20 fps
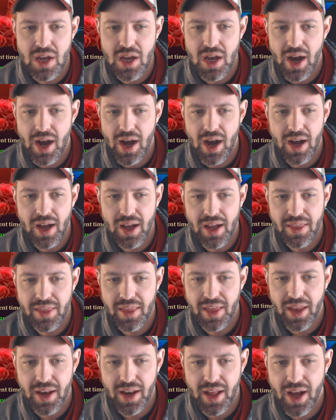And
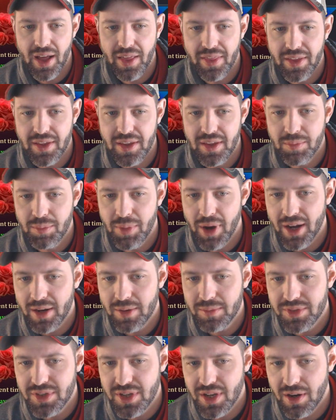then on the
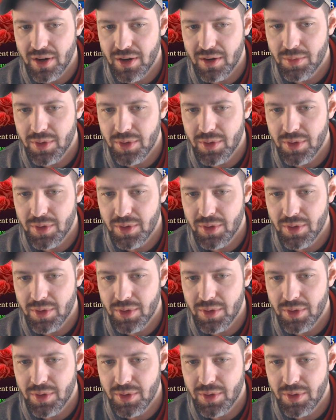bottom tier,